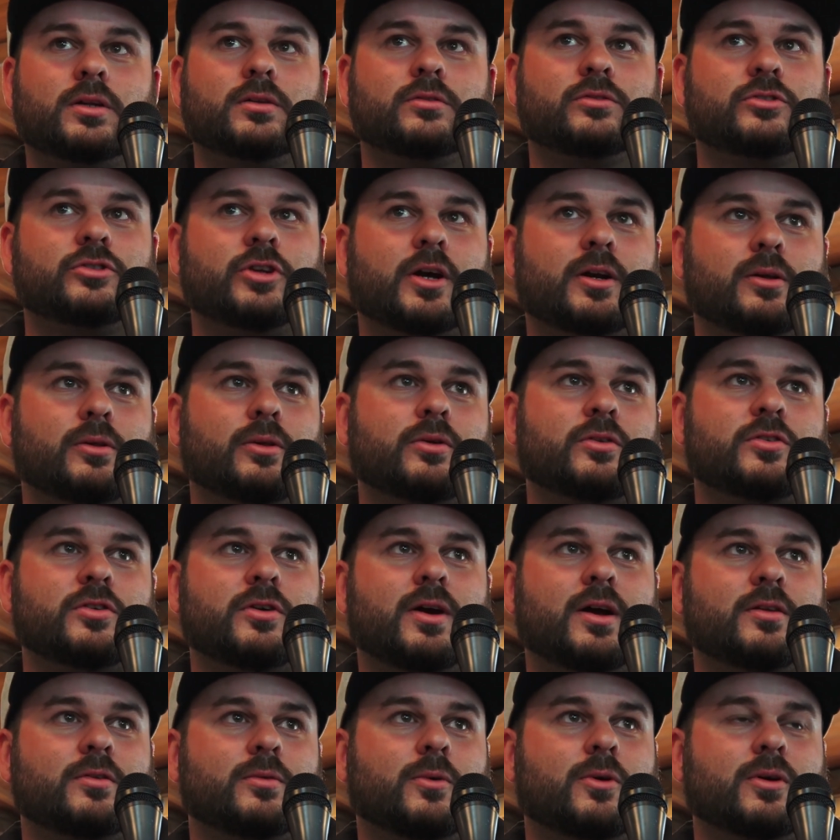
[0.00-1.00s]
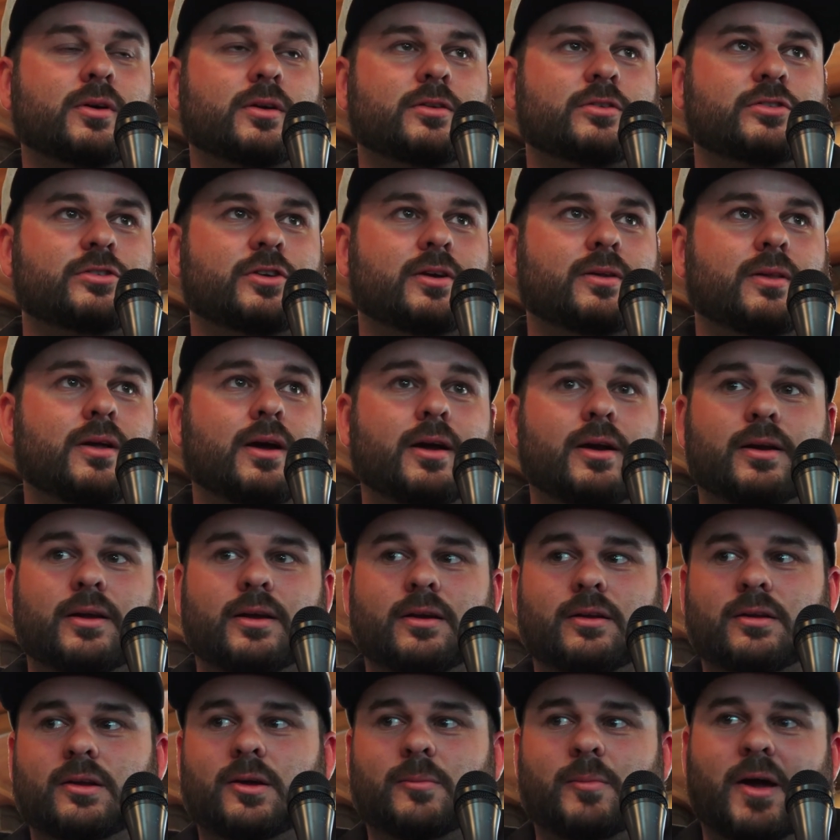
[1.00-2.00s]
try to close your eyes, walk in a straight line, and I
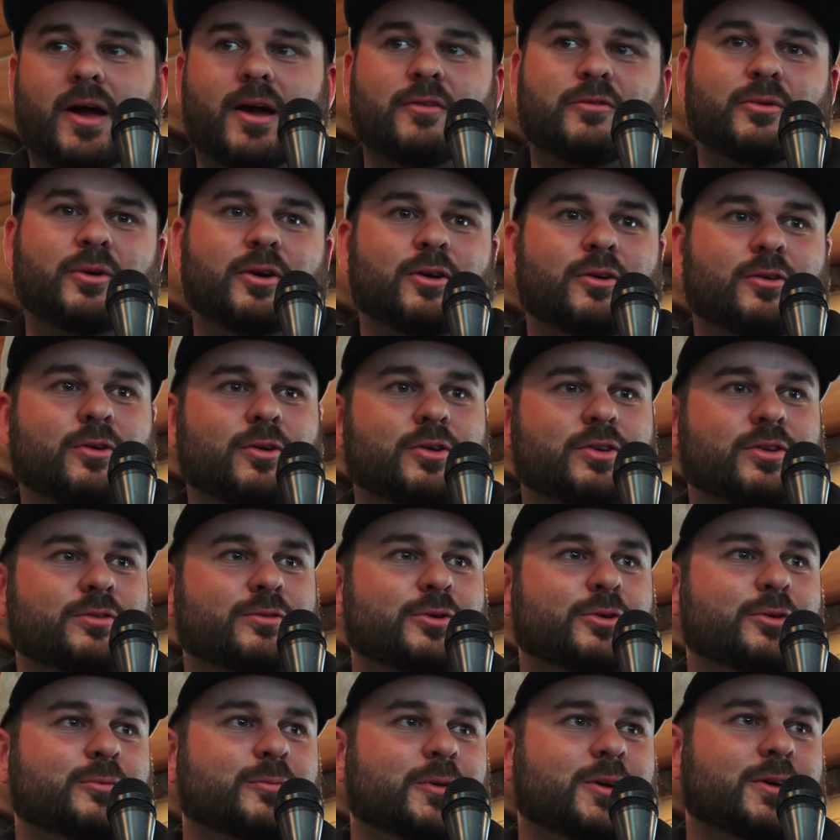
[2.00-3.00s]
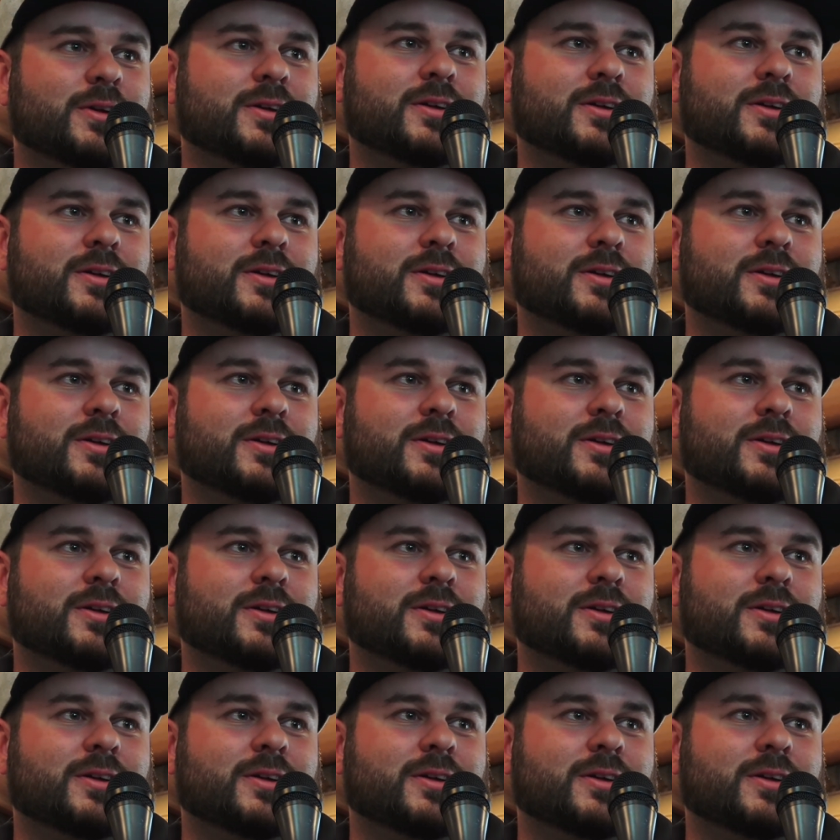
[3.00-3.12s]
end up halfway across the room.